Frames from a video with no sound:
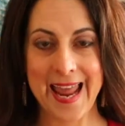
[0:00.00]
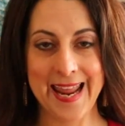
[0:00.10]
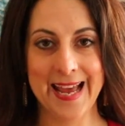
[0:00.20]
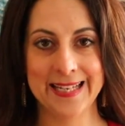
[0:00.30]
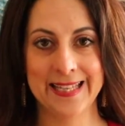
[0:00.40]

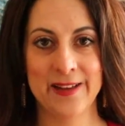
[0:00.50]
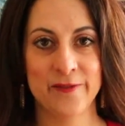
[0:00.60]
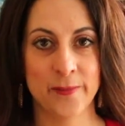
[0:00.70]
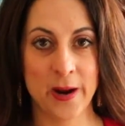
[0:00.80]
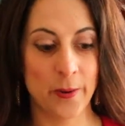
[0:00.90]
And then
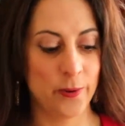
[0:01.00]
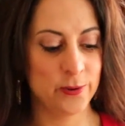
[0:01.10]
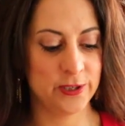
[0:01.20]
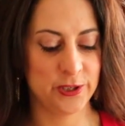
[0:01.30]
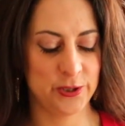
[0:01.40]
for my
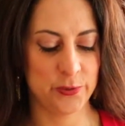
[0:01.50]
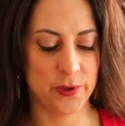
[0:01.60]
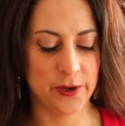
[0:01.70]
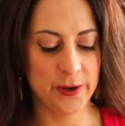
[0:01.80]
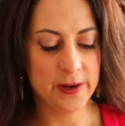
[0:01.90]
oldest
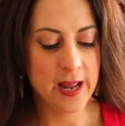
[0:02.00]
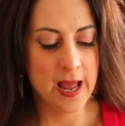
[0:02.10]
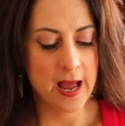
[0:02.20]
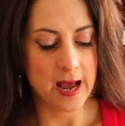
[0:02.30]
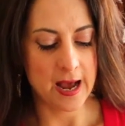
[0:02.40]
daughter,
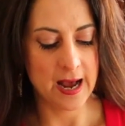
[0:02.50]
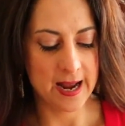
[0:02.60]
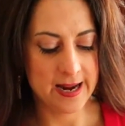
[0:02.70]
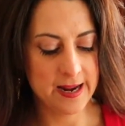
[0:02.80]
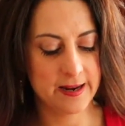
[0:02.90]

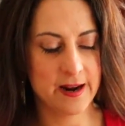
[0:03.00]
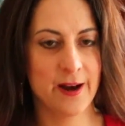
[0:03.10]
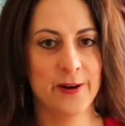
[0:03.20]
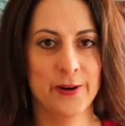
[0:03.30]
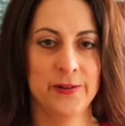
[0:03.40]
I
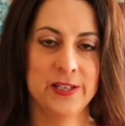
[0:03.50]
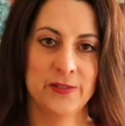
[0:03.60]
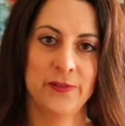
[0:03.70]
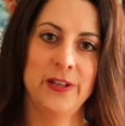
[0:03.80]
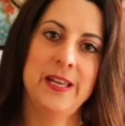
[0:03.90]
got her
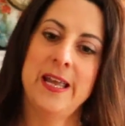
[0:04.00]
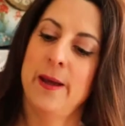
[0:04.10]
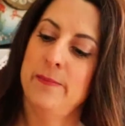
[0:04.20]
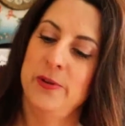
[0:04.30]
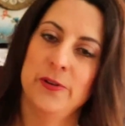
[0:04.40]
this really
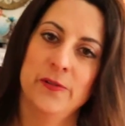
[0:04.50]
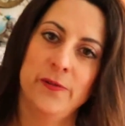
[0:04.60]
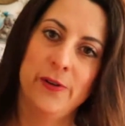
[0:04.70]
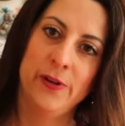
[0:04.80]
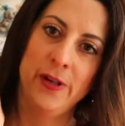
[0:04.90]

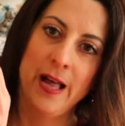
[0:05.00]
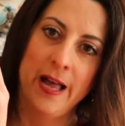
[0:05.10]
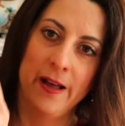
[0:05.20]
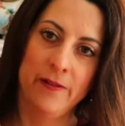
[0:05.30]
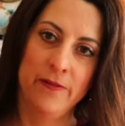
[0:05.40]
beautiful
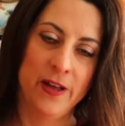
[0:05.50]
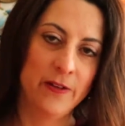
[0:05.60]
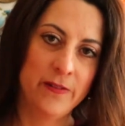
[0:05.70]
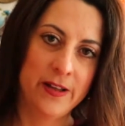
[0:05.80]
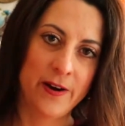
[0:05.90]

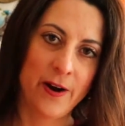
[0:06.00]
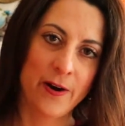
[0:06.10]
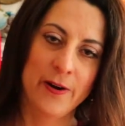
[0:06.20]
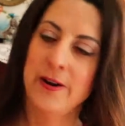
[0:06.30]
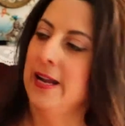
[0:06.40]
Velvet
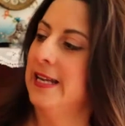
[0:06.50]
Heart.